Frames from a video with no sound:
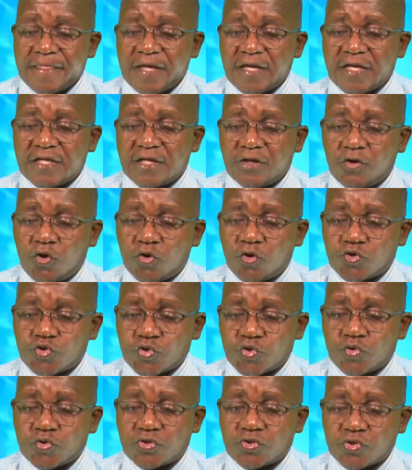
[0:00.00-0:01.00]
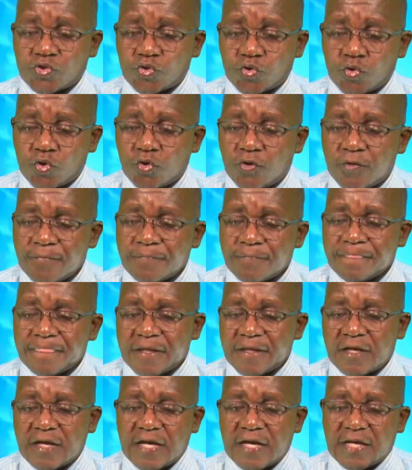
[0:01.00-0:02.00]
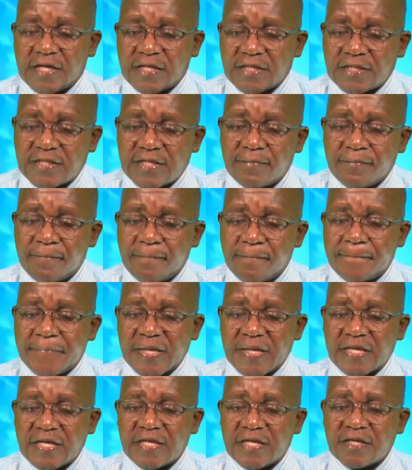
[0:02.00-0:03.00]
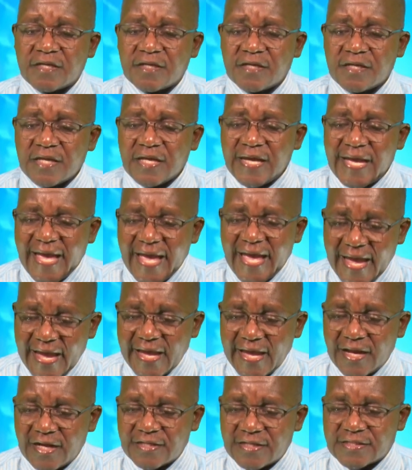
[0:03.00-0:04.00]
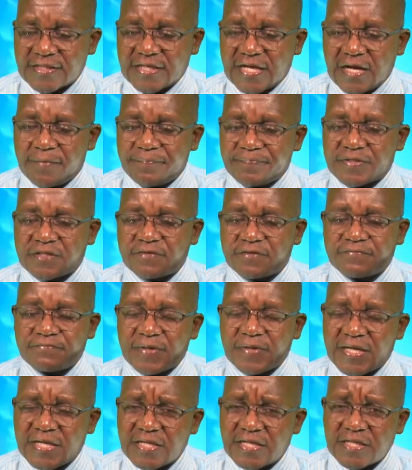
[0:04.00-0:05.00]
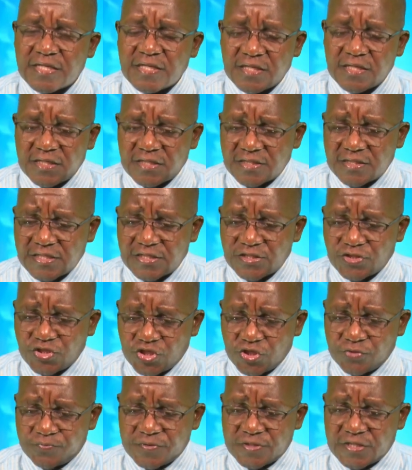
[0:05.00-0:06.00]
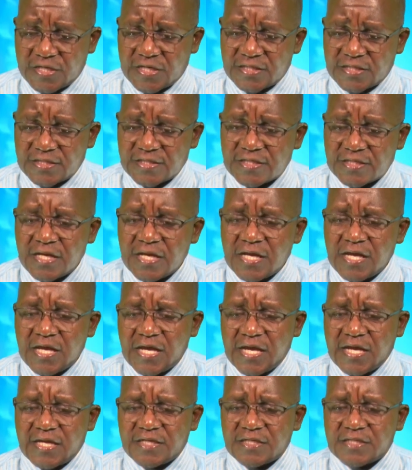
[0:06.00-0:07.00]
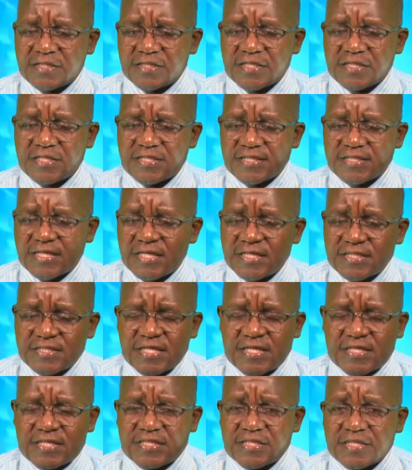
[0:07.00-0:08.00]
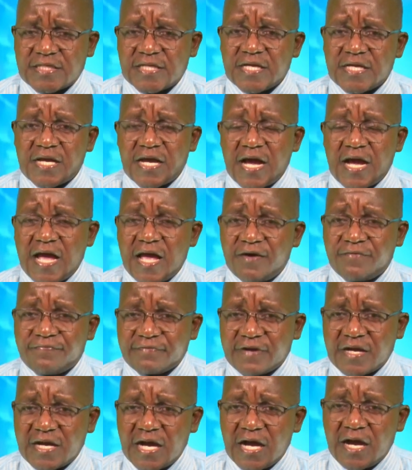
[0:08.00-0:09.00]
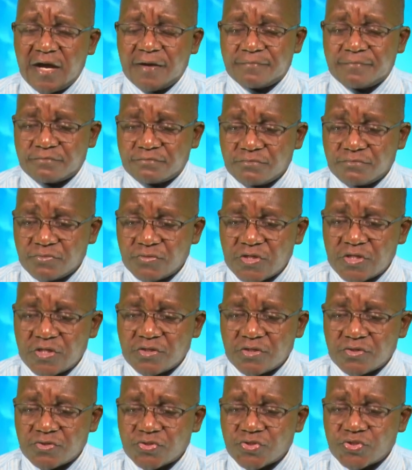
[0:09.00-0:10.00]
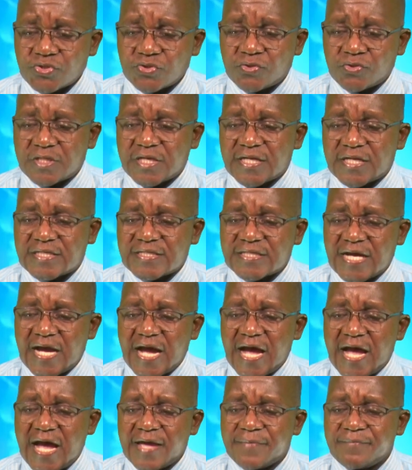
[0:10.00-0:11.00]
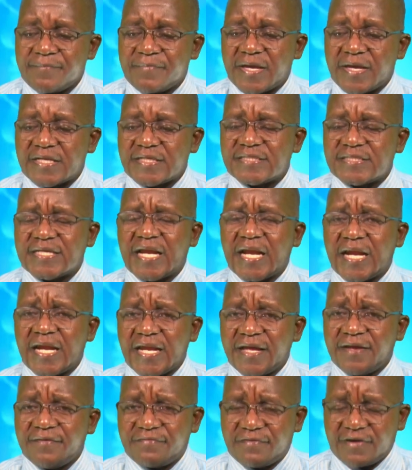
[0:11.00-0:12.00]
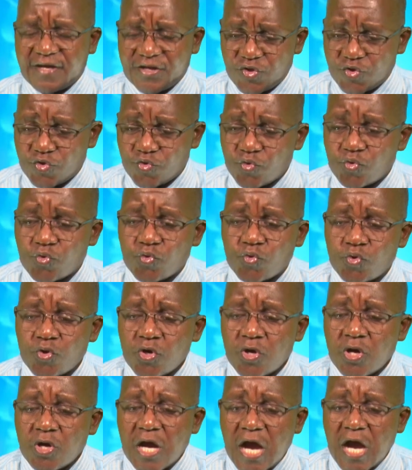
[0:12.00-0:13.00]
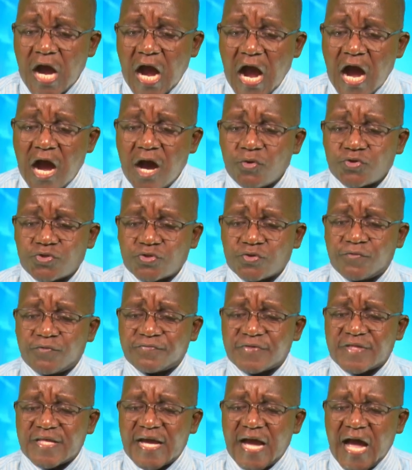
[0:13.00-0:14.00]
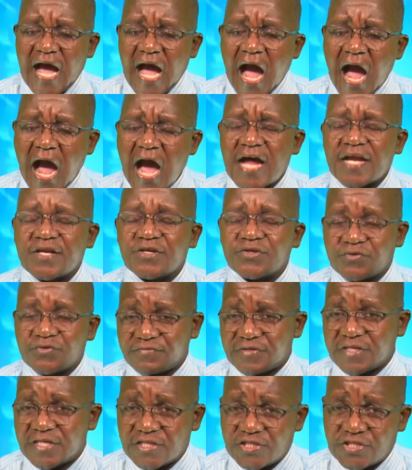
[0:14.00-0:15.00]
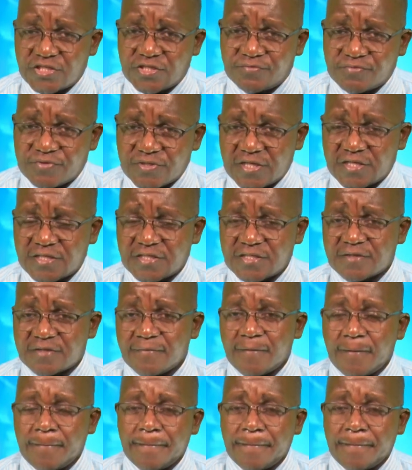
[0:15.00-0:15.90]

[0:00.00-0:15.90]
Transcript: He also saw them being held captive by the Egyptians. And he says that, "I have come so that I may deliver you out of the hand of the Egyptians.